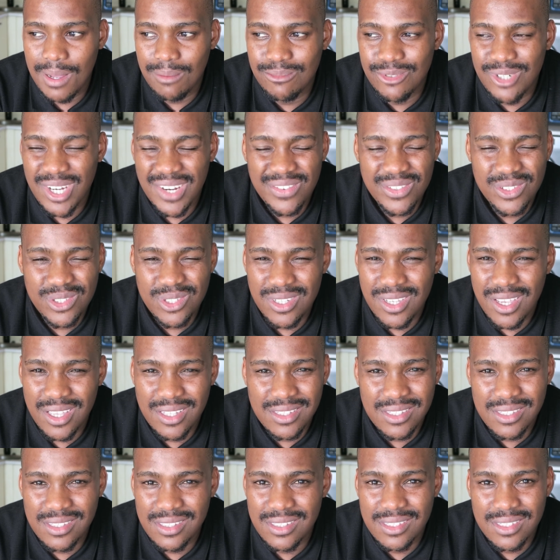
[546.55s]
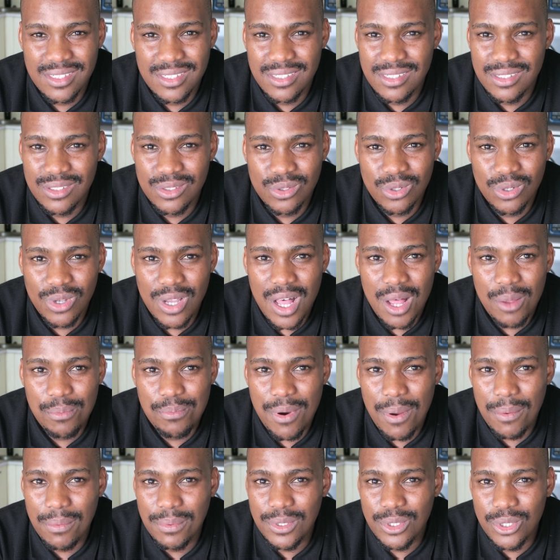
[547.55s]
I'm driving to Kensington, so I'll
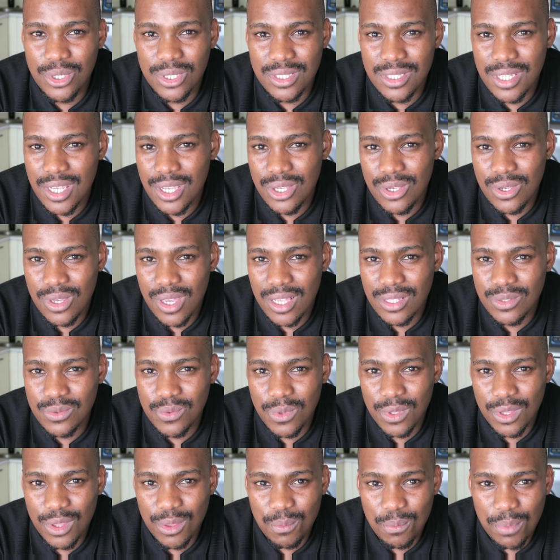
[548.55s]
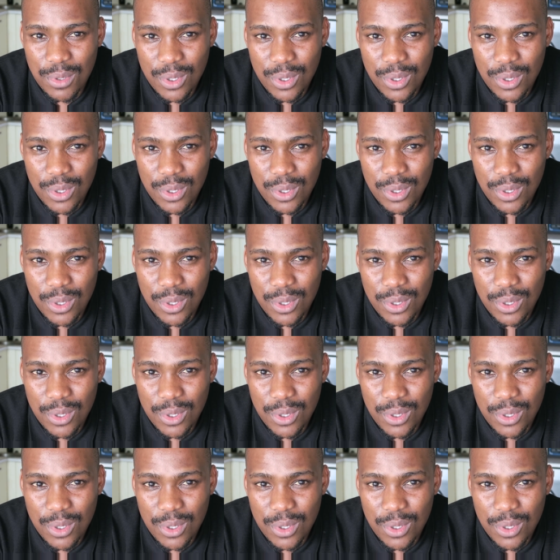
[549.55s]
probably not take you guys with